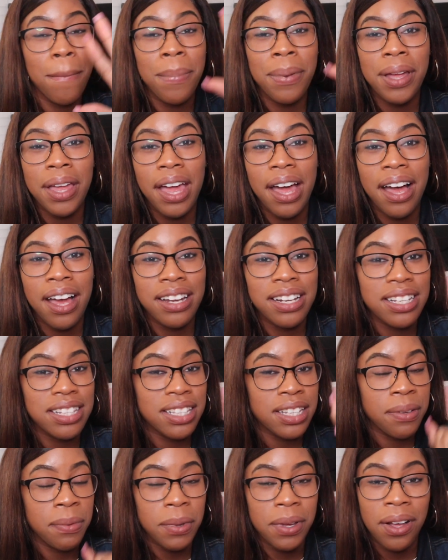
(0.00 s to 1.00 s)
But
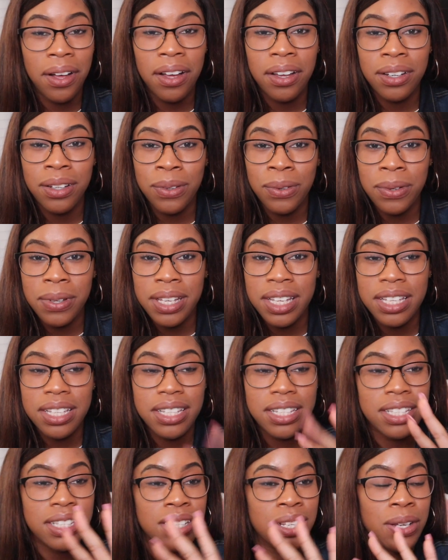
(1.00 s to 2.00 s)
honestly, we all do it.
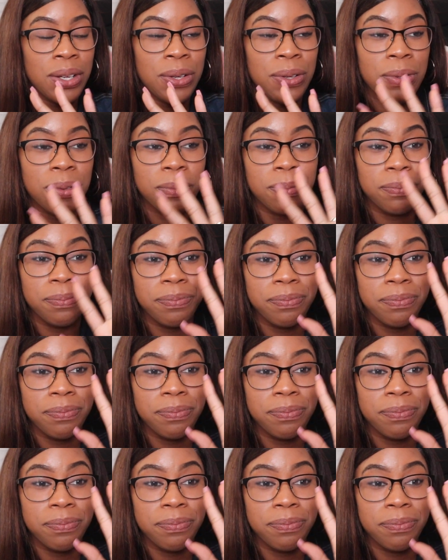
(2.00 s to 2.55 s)
So